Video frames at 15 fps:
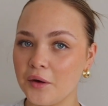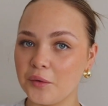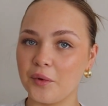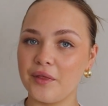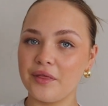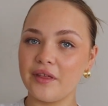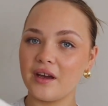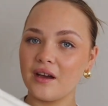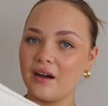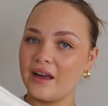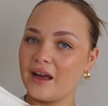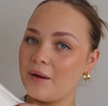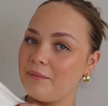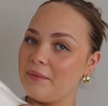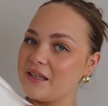One thing I
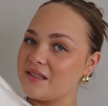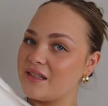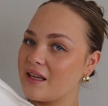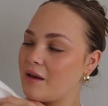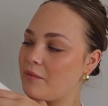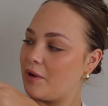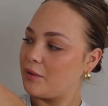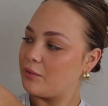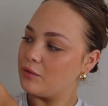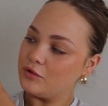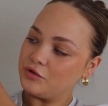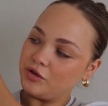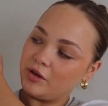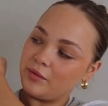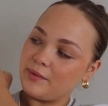am missing in my
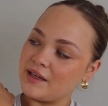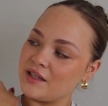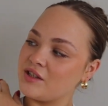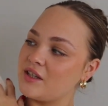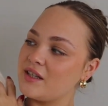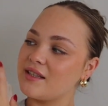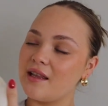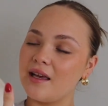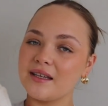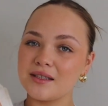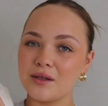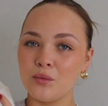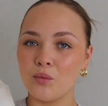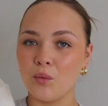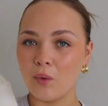wardrobe is just like
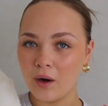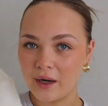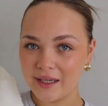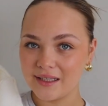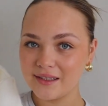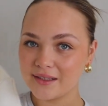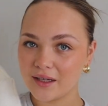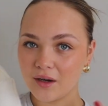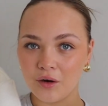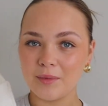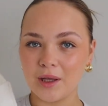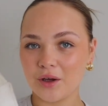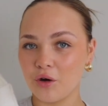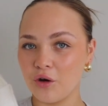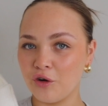some white,
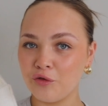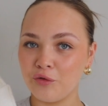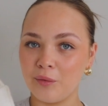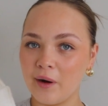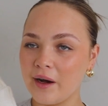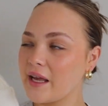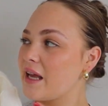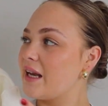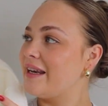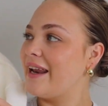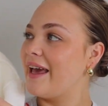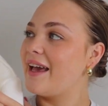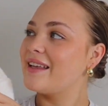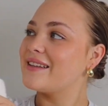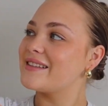like off-white
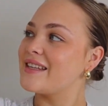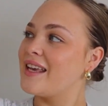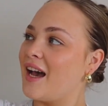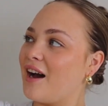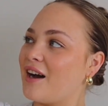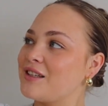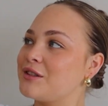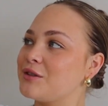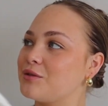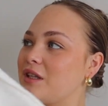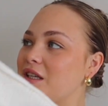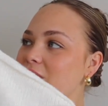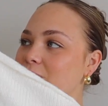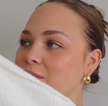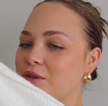knit. I saw
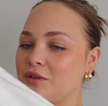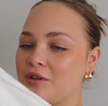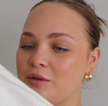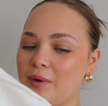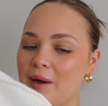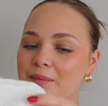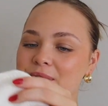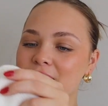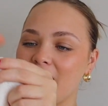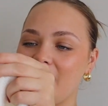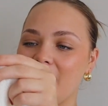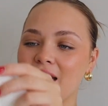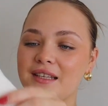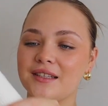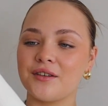this one on the website
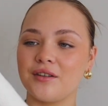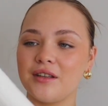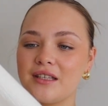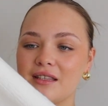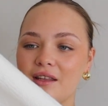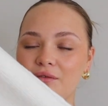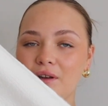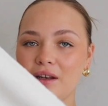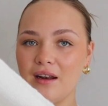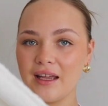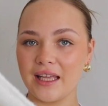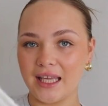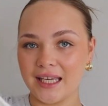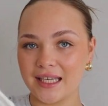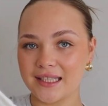and it's got this lovely
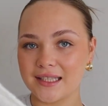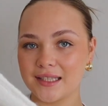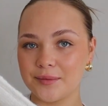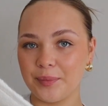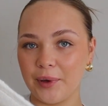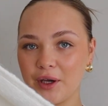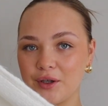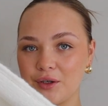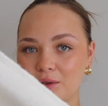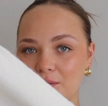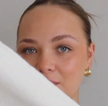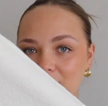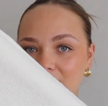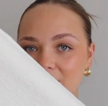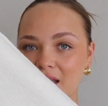like
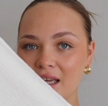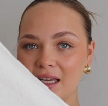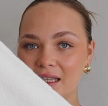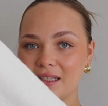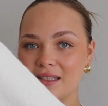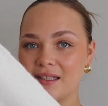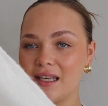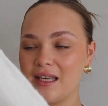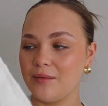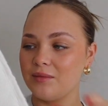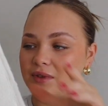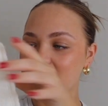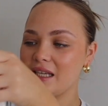exposed seam